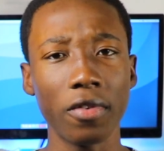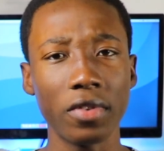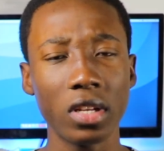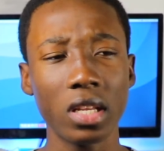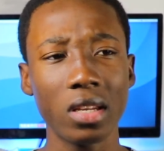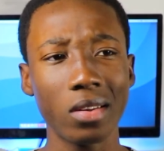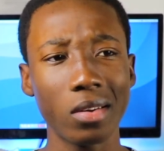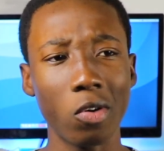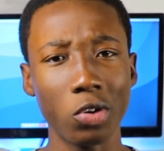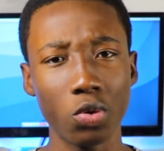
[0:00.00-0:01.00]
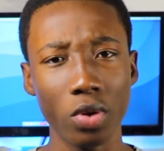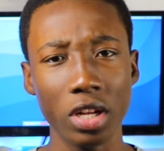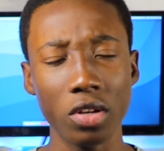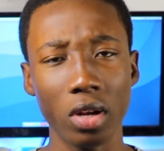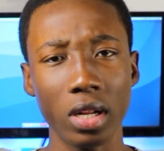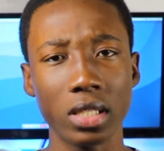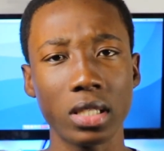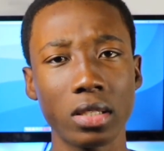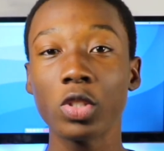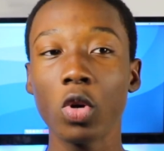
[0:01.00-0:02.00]
$15 or
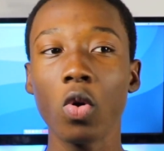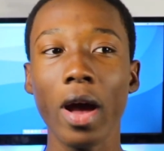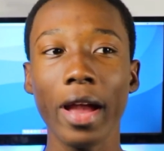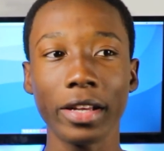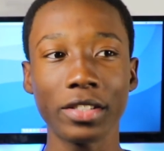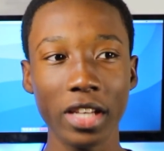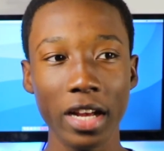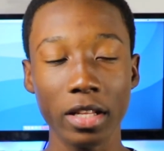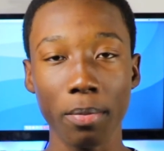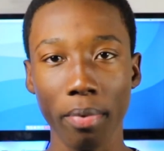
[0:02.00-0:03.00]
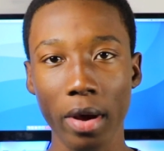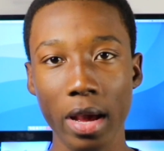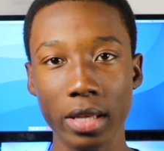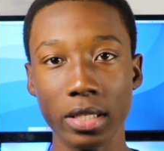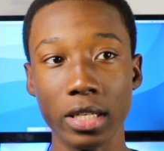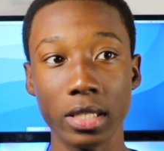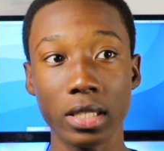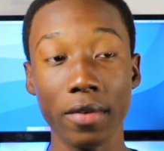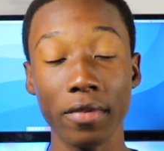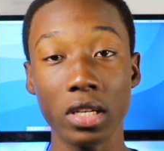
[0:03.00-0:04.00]
$20. So I rechecked the price, it's
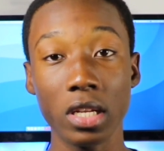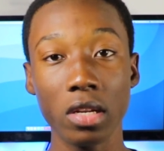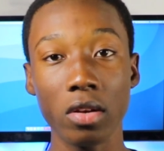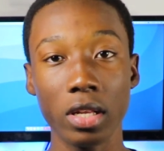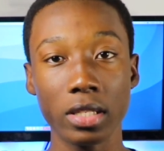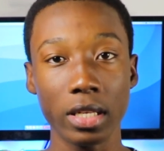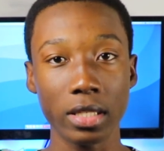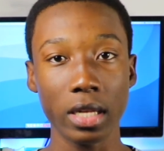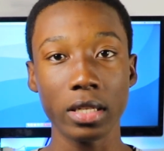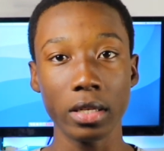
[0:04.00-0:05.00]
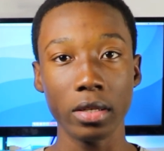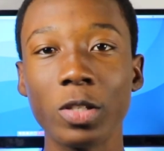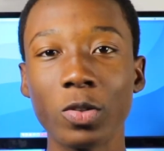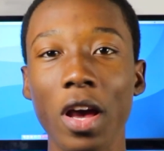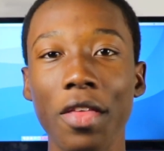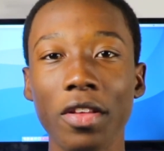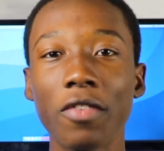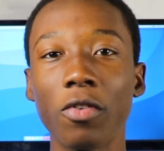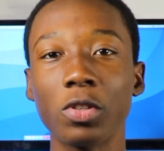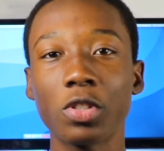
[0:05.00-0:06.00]
$17 exactly. So I
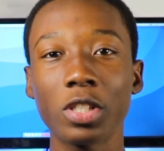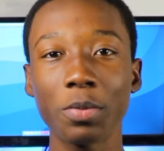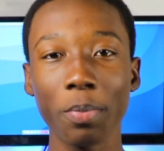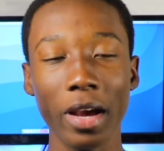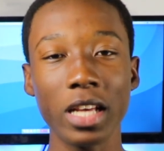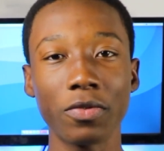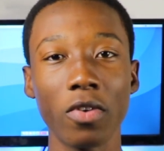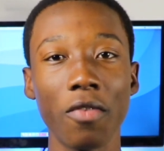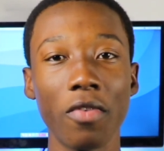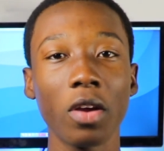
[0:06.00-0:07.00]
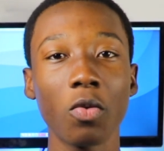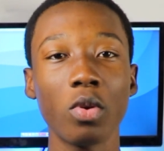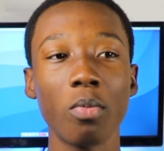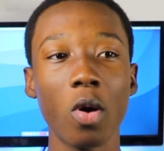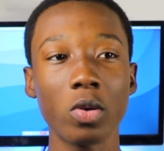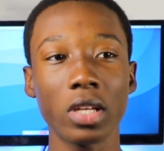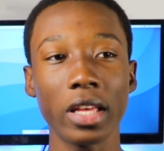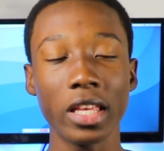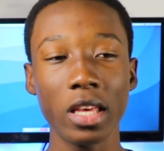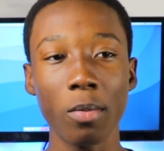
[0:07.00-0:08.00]
think for such price, for a very good mouse and
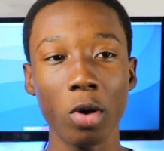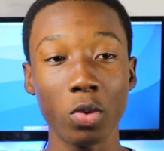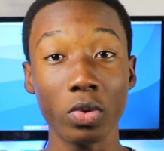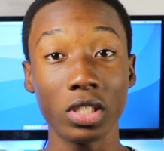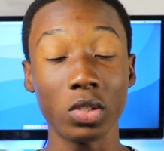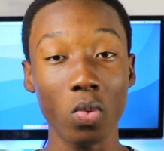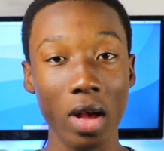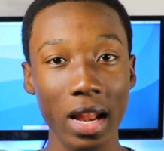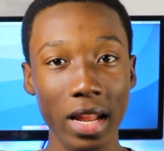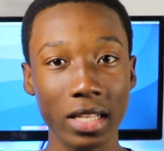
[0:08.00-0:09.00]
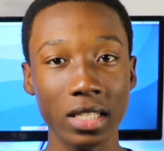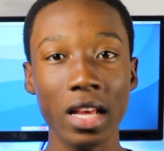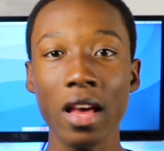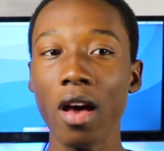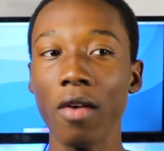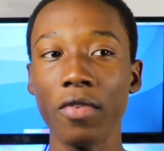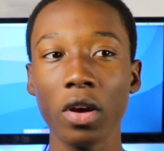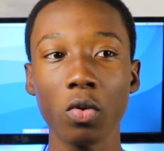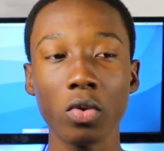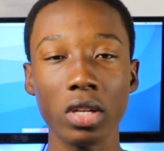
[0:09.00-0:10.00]
keyboard which is wireless, a
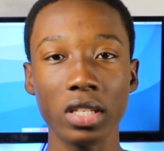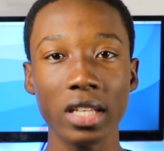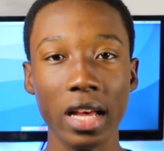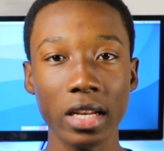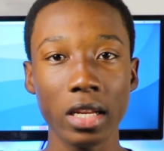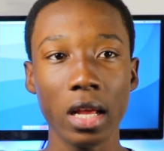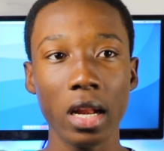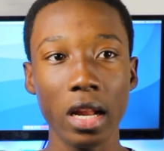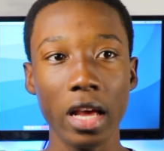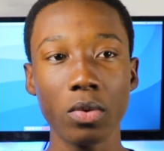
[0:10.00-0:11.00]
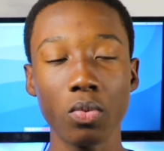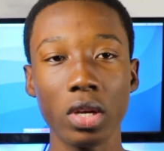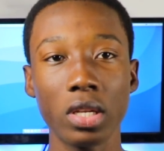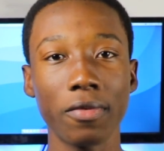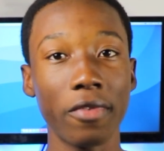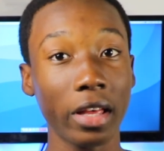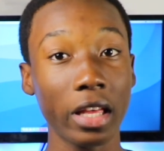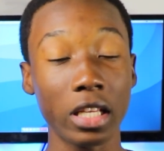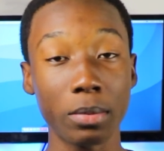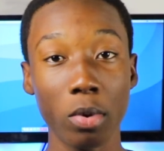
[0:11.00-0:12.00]
very good design, lightweight, very
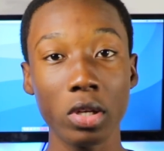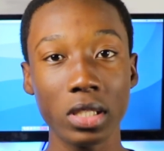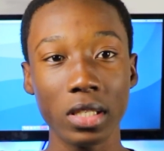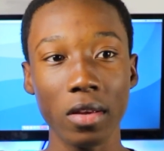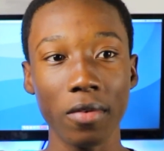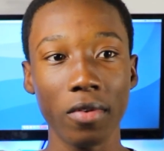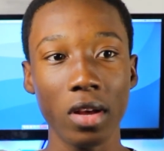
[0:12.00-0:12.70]
responsive,